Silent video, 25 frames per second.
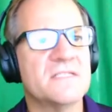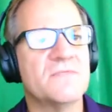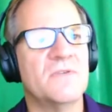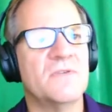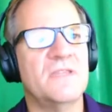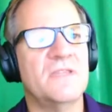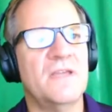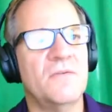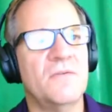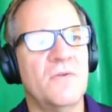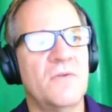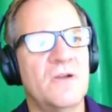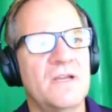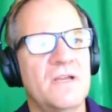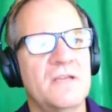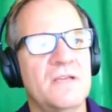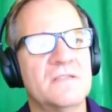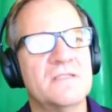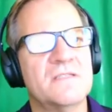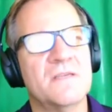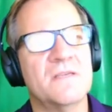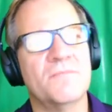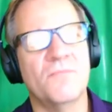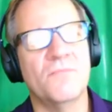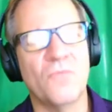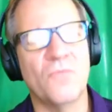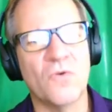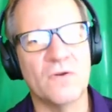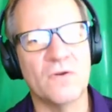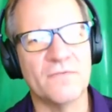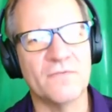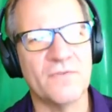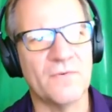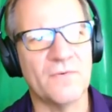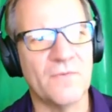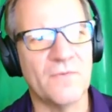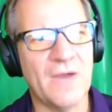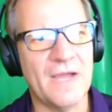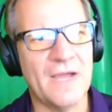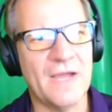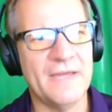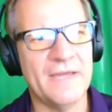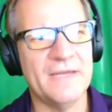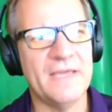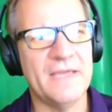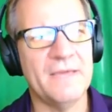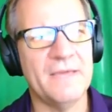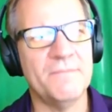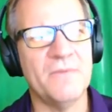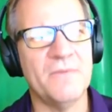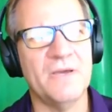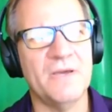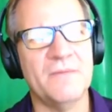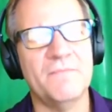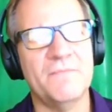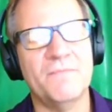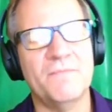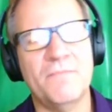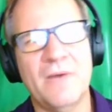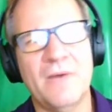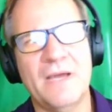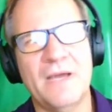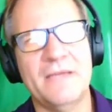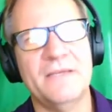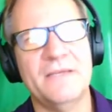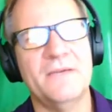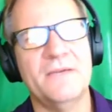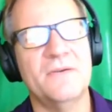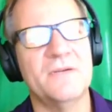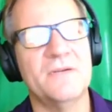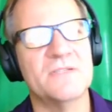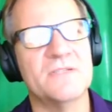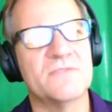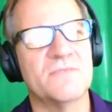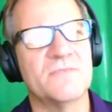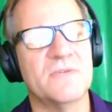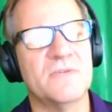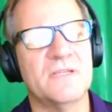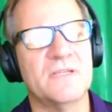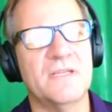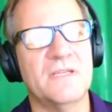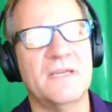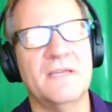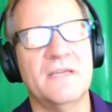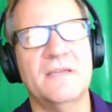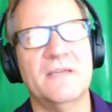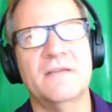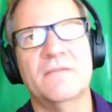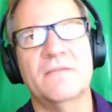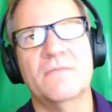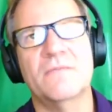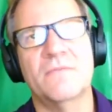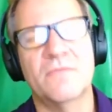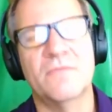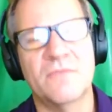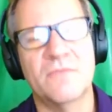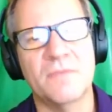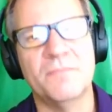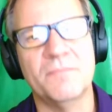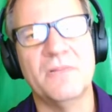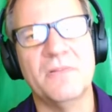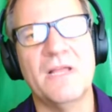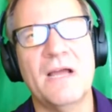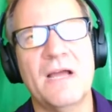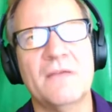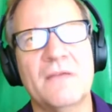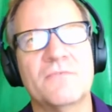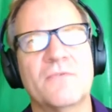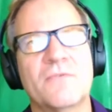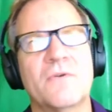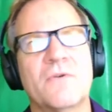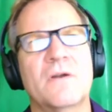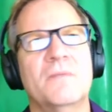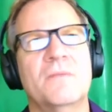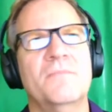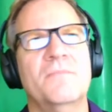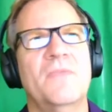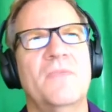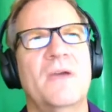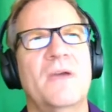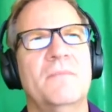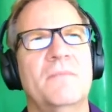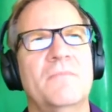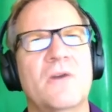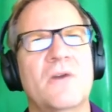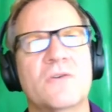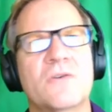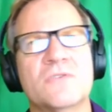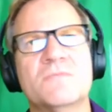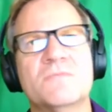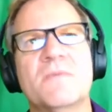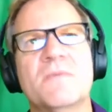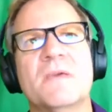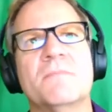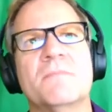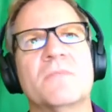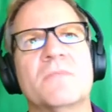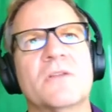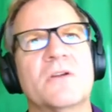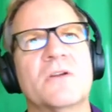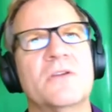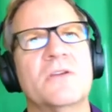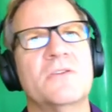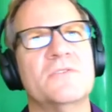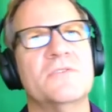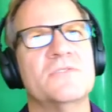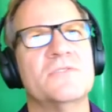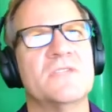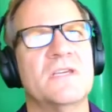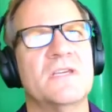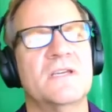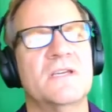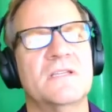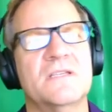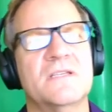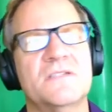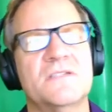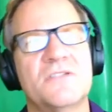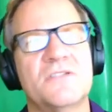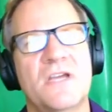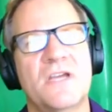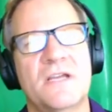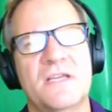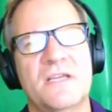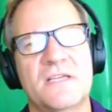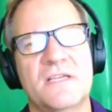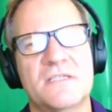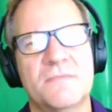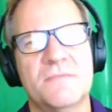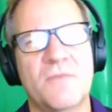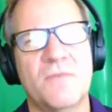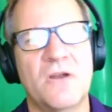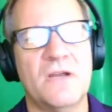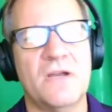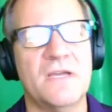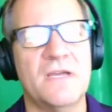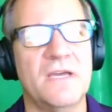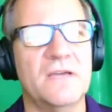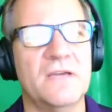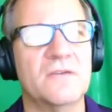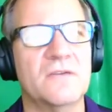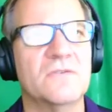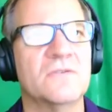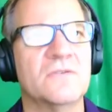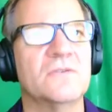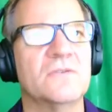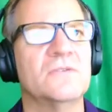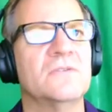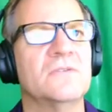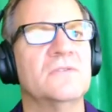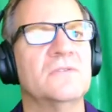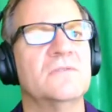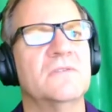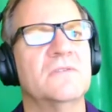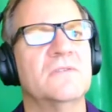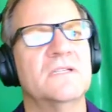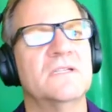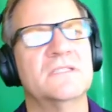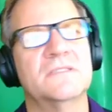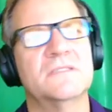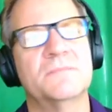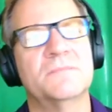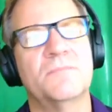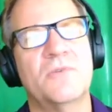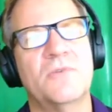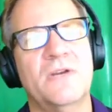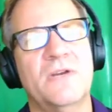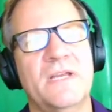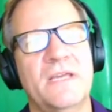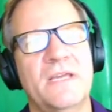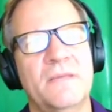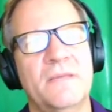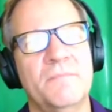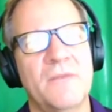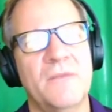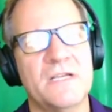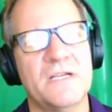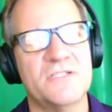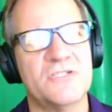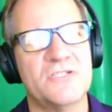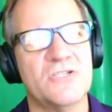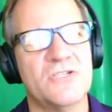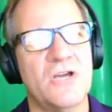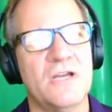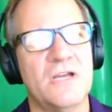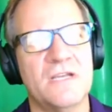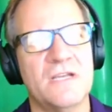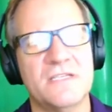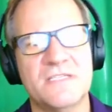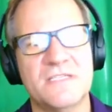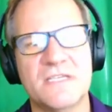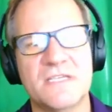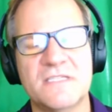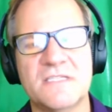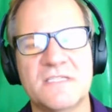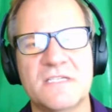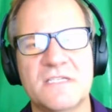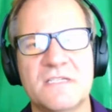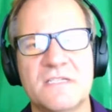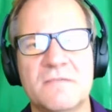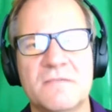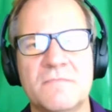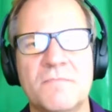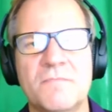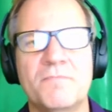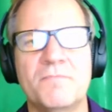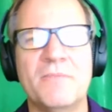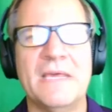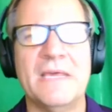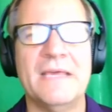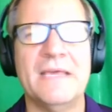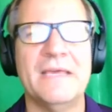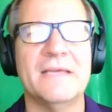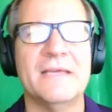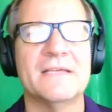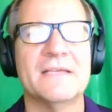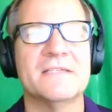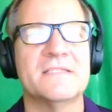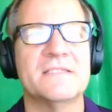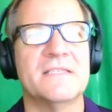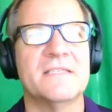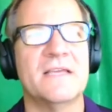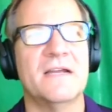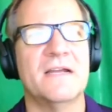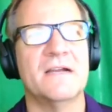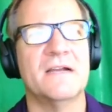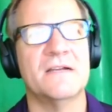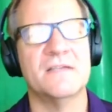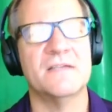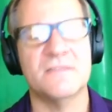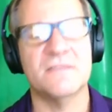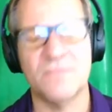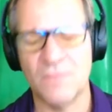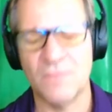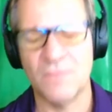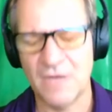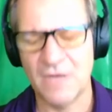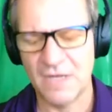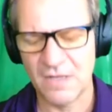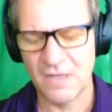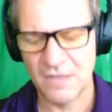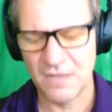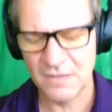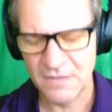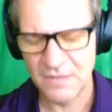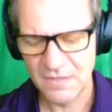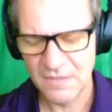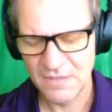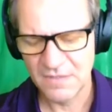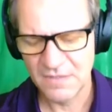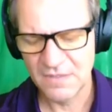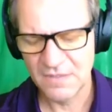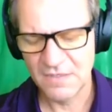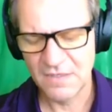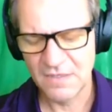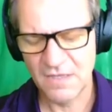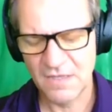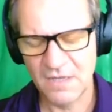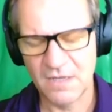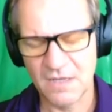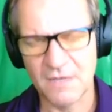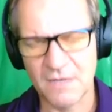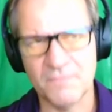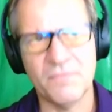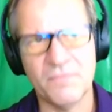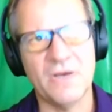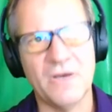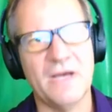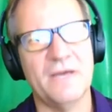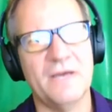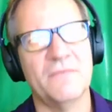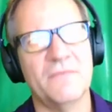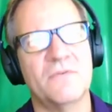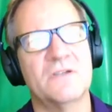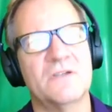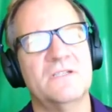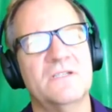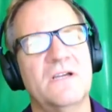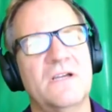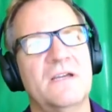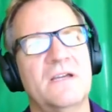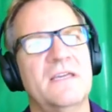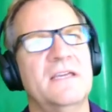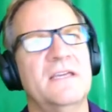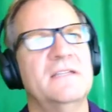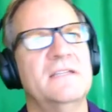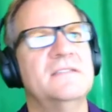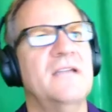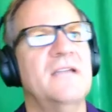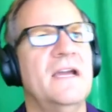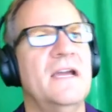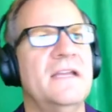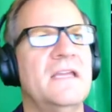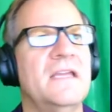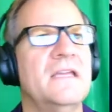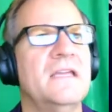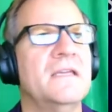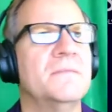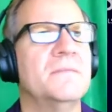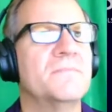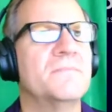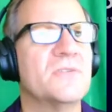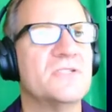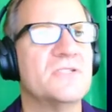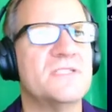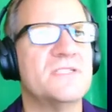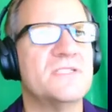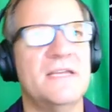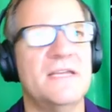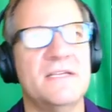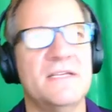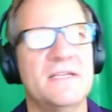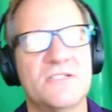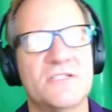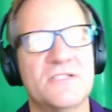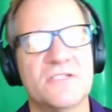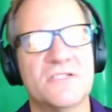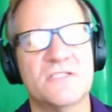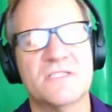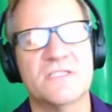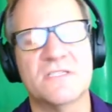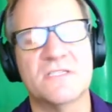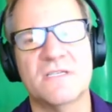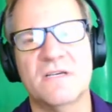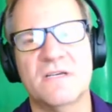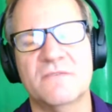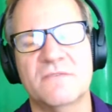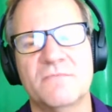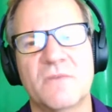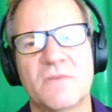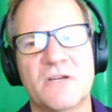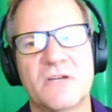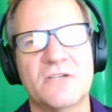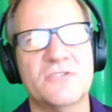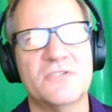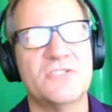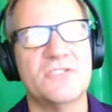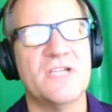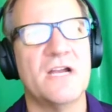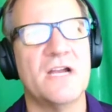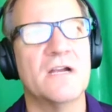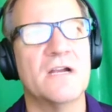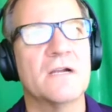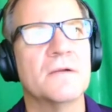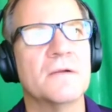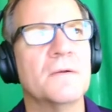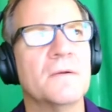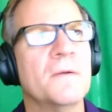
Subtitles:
when they're wanting some more variety, but Baidu is really the platform that most people are using in the Chinese market. Google is pretty much non-existent. Bing is there as well. But we're talking tiny percentages of market share.